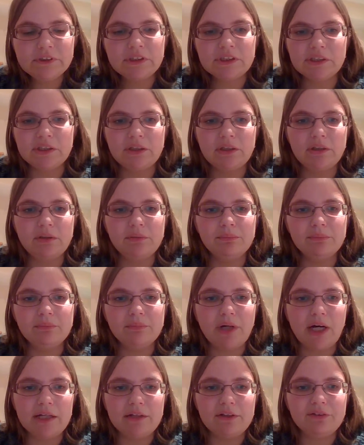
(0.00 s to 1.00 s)

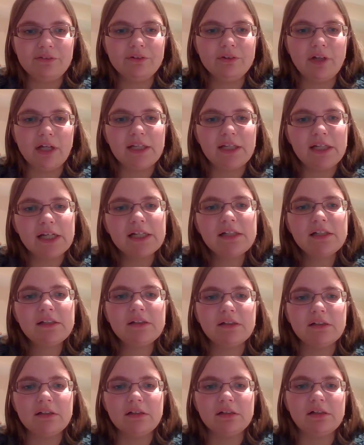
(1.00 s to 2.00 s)
I hated
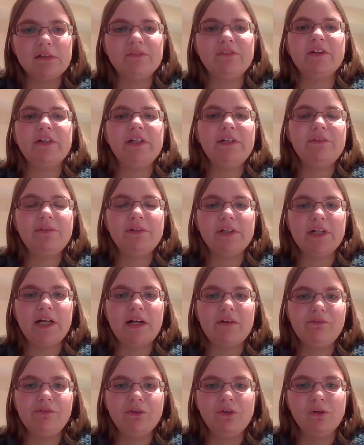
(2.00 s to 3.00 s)
it enough that even
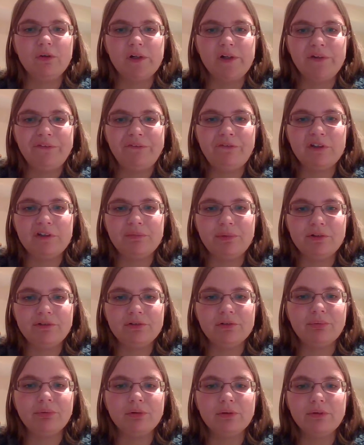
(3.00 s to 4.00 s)
after going through the
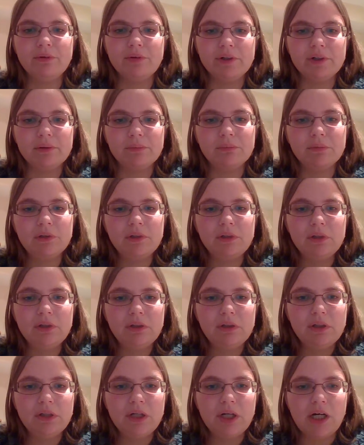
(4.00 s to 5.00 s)
special program,
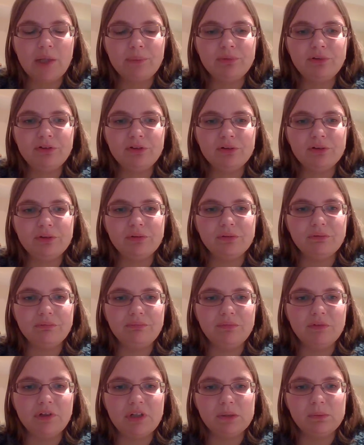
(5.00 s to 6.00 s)
I was still
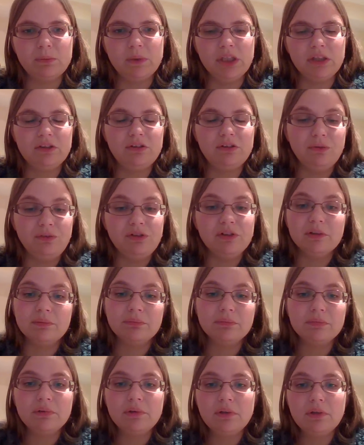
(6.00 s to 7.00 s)
not willing to do
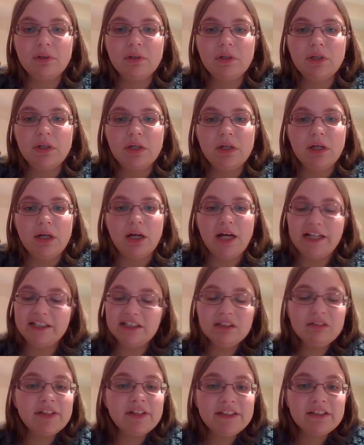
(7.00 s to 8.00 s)
gym. I
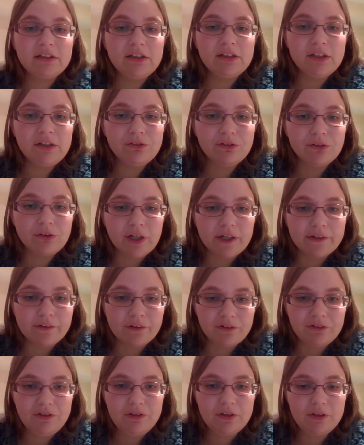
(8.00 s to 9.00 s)
didn't like the teacher
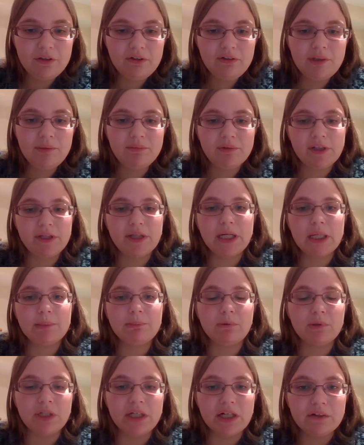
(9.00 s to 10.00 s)
either. She didn't seem to care
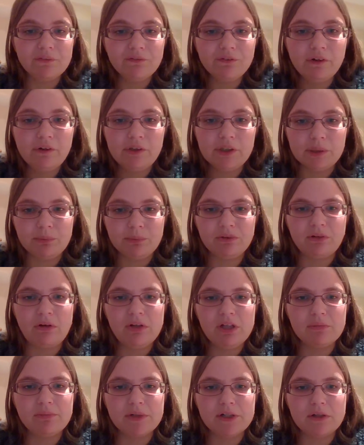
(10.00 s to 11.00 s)
about effort. It was
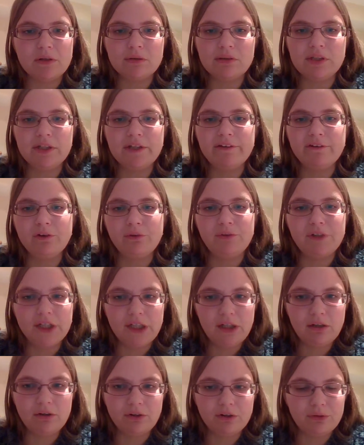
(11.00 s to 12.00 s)
all about either you did
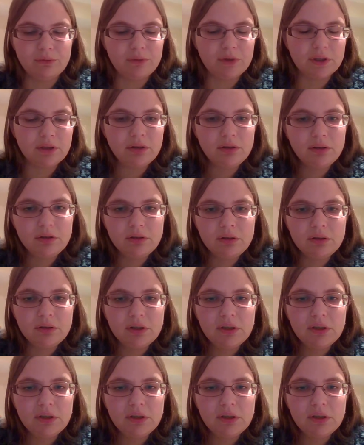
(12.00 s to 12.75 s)
it or you didn't.